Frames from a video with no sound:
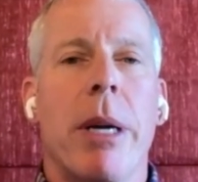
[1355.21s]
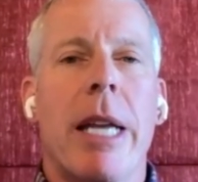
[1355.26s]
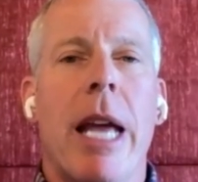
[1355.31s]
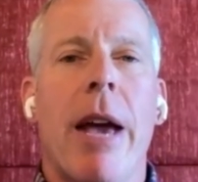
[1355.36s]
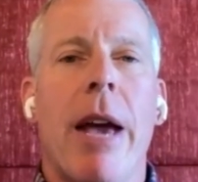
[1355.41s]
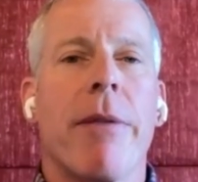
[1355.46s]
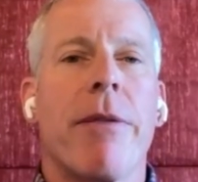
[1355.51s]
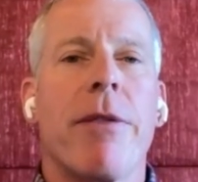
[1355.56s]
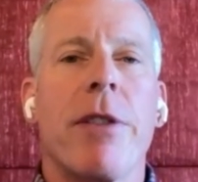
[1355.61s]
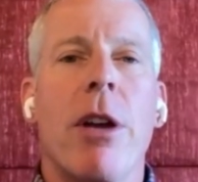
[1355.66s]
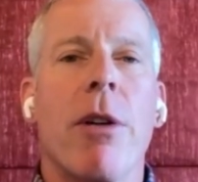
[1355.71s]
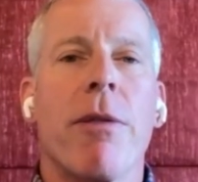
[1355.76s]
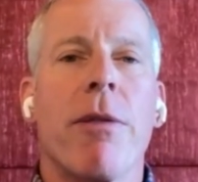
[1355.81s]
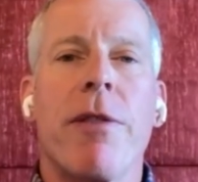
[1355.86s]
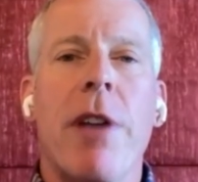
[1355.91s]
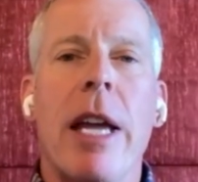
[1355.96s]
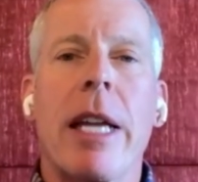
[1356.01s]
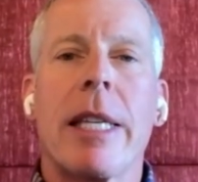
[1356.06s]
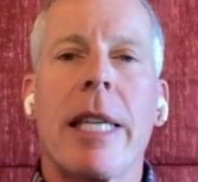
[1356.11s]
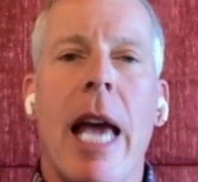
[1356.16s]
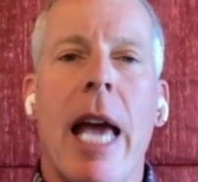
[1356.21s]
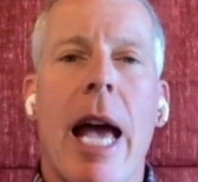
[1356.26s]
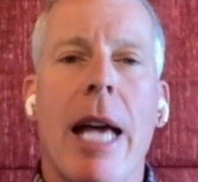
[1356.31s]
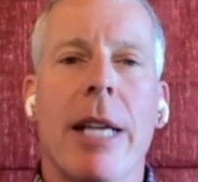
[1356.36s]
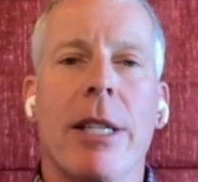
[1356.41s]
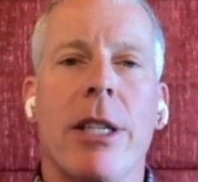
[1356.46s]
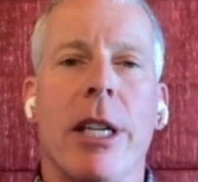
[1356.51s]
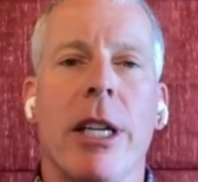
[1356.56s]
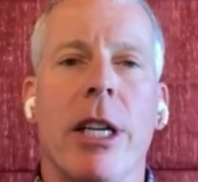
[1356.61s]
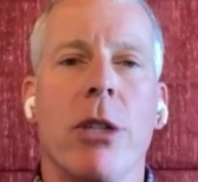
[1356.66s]
But yeah,
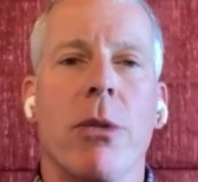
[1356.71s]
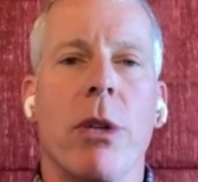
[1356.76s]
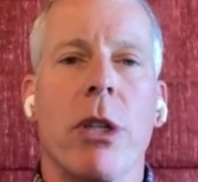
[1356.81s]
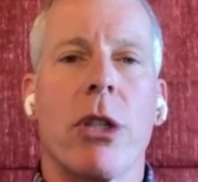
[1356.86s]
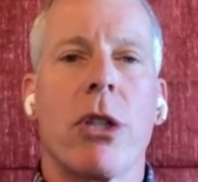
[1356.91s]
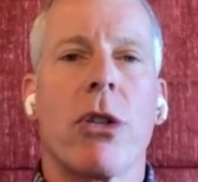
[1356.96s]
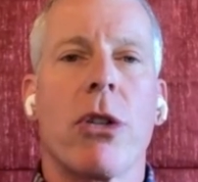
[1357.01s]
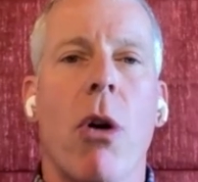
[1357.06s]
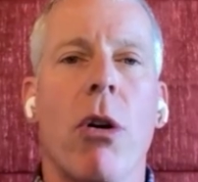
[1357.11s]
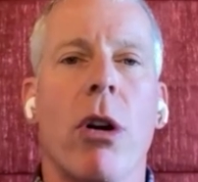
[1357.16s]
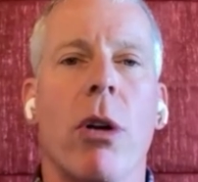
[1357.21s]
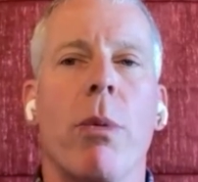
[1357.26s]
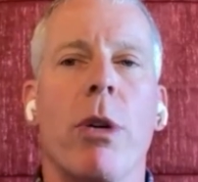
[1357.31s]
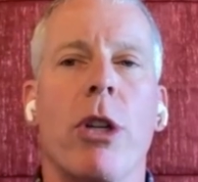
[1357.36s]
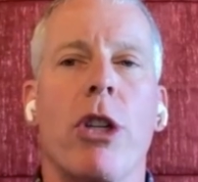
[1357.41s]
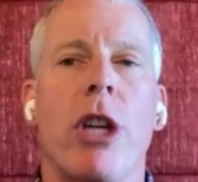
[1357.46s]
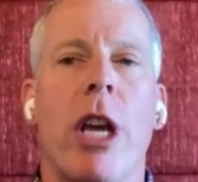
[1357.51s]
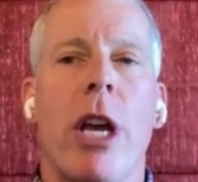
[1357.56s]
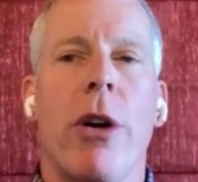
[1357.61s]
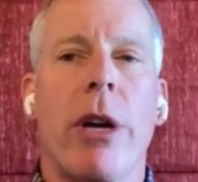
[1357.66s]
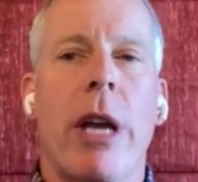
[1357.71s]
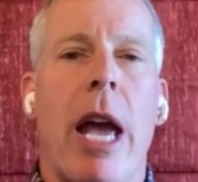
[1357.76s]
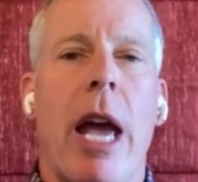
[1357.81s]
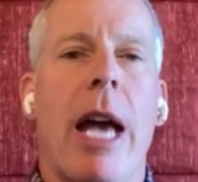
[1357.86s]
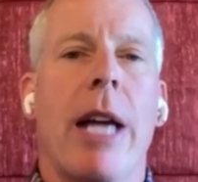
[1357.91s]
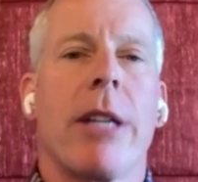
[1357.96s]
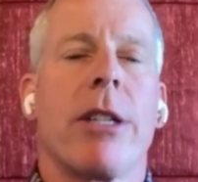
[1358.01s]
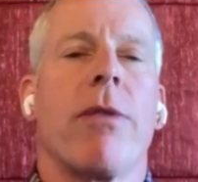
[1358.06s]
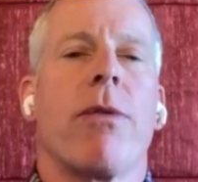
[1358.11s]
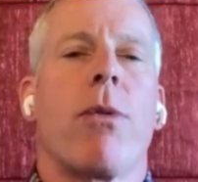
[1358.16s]
fantastic, because it started with shale
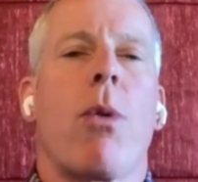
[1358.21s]
gas.